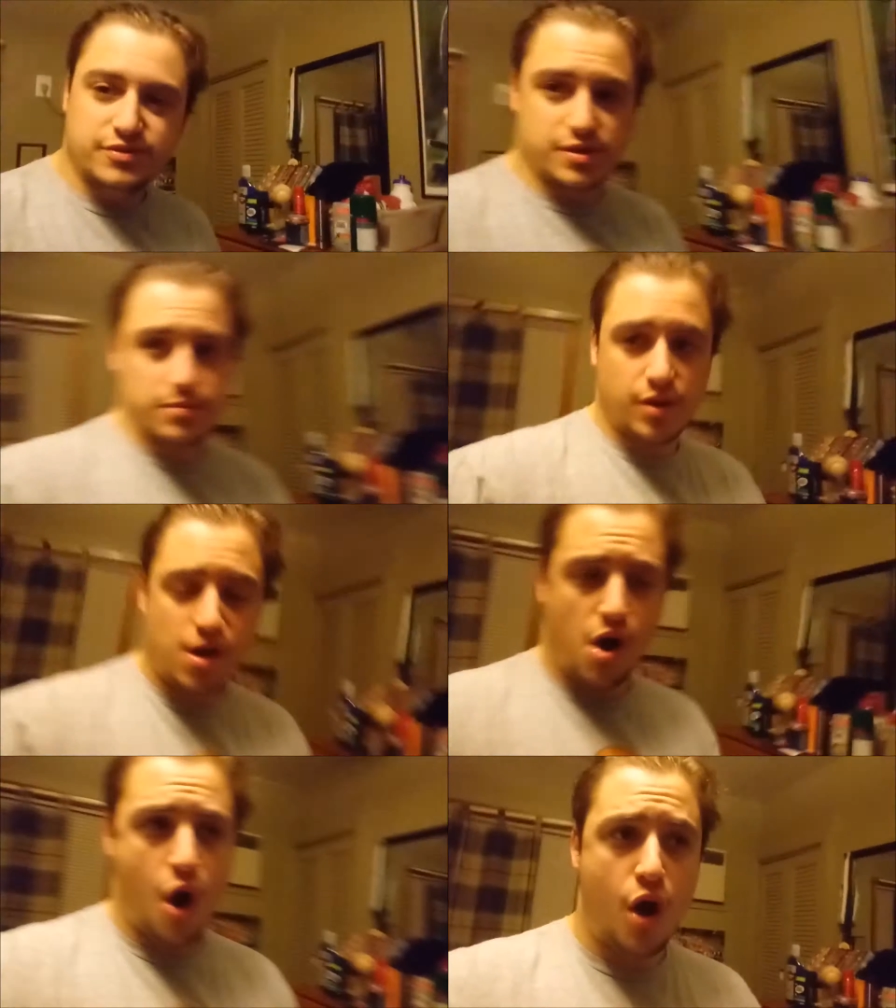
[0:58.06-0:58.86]
of something
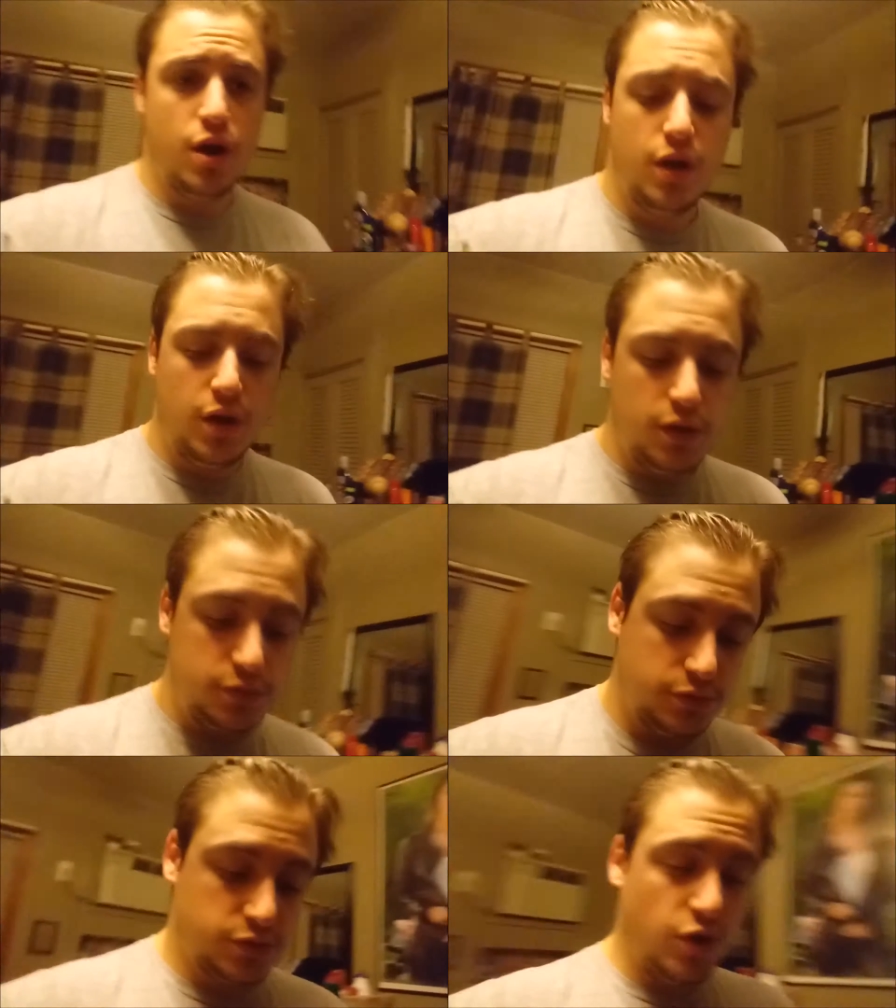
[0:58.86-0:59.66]

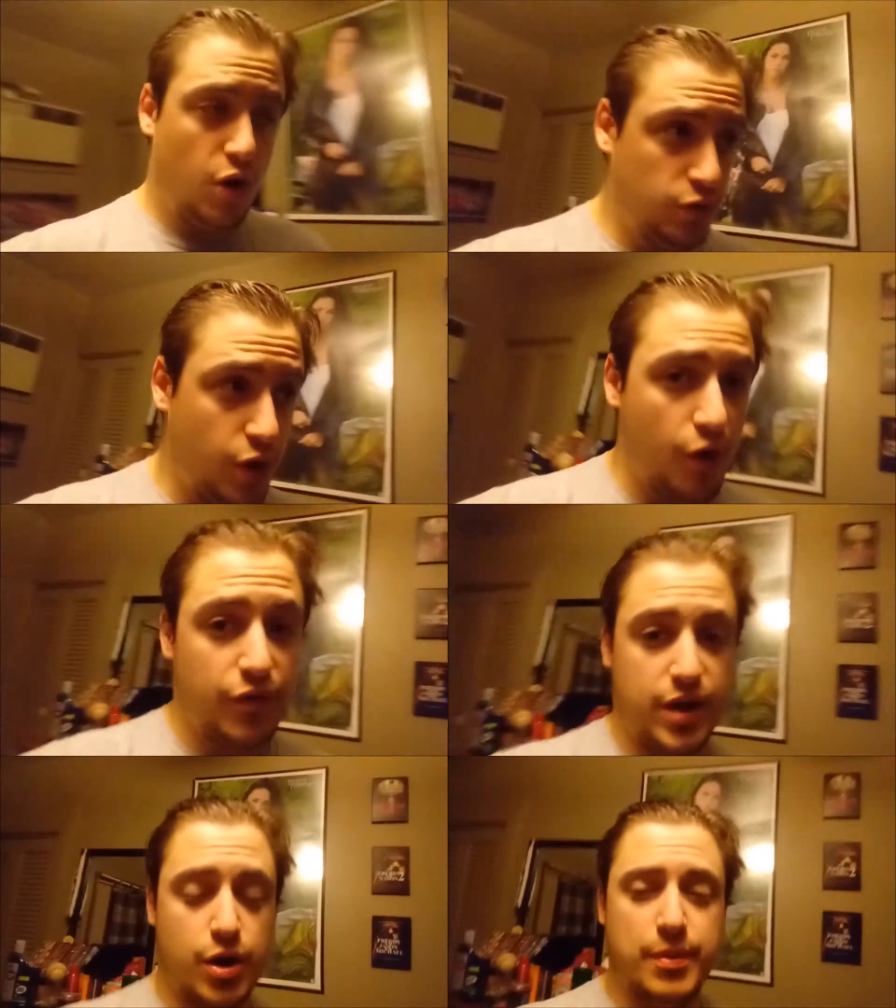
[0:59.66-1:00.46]
on
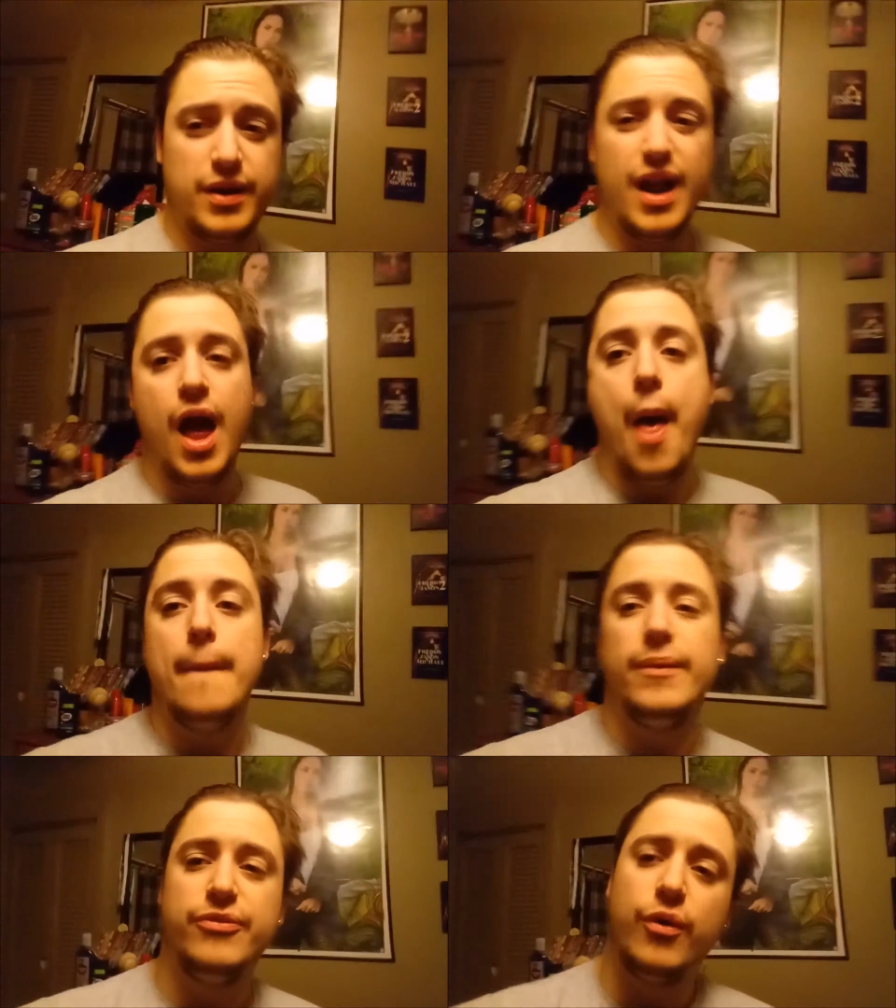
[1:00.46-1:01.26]
over here, but
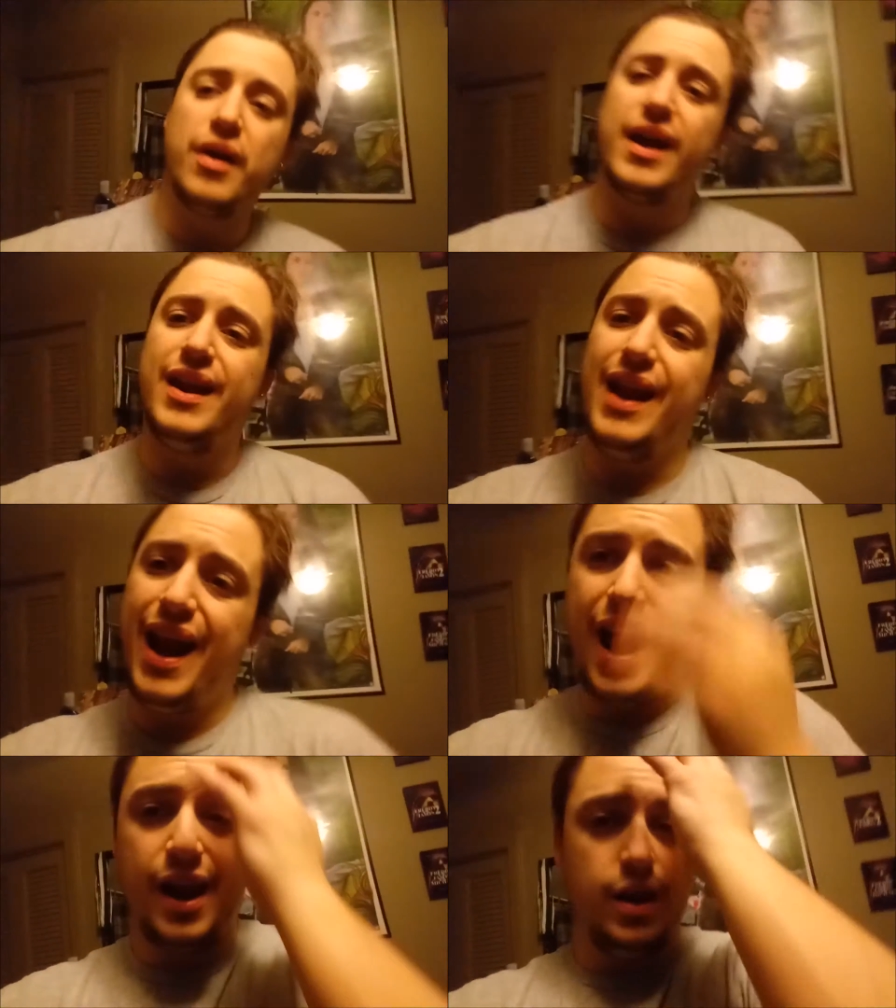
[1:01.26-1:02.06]
before I get
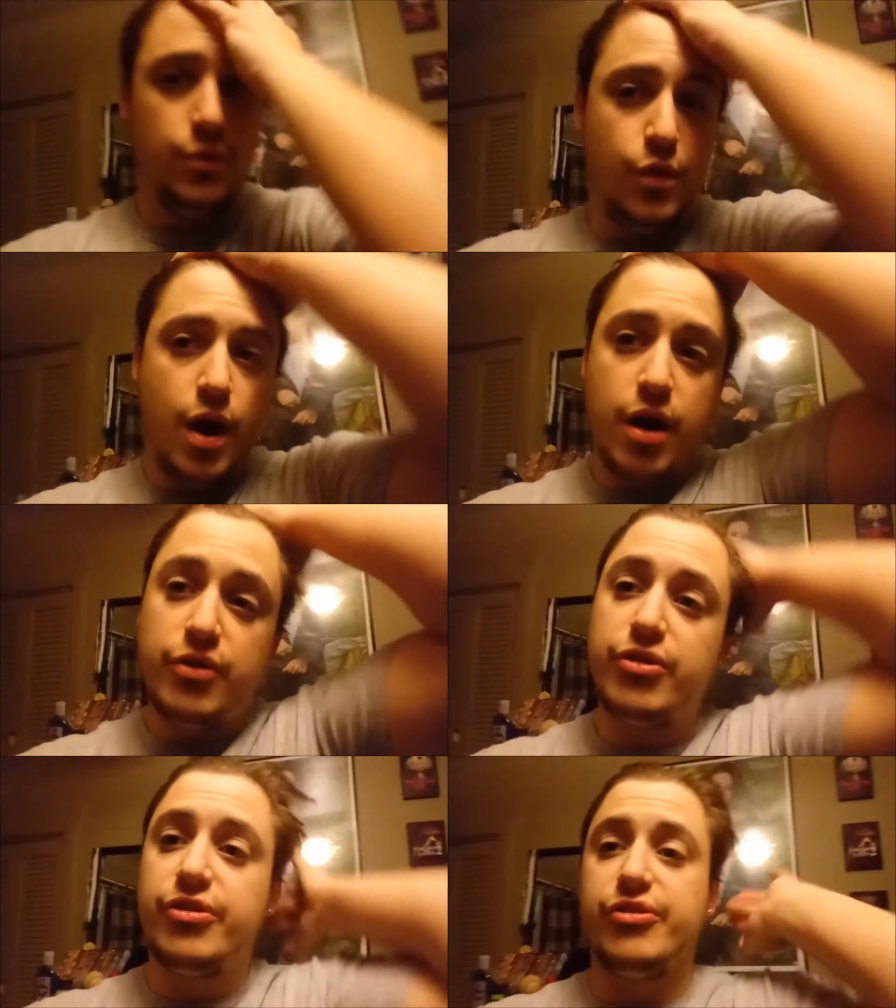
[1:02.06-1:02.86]

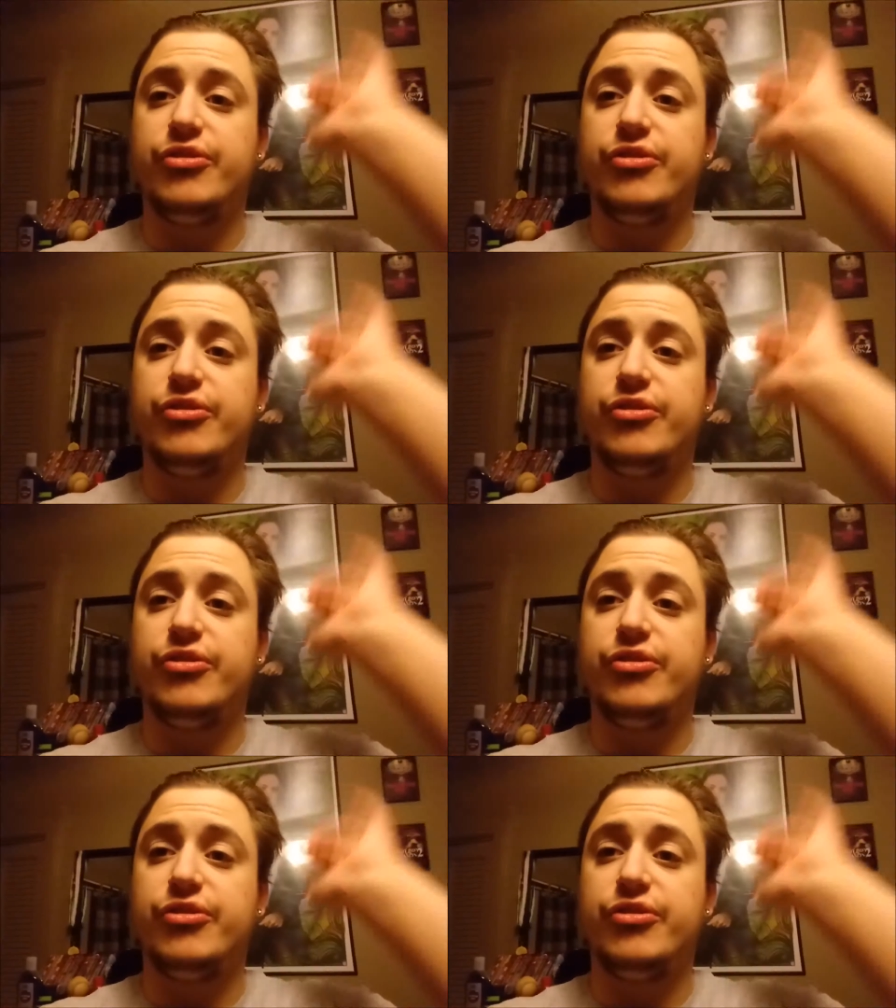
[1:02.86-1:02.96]
anywhere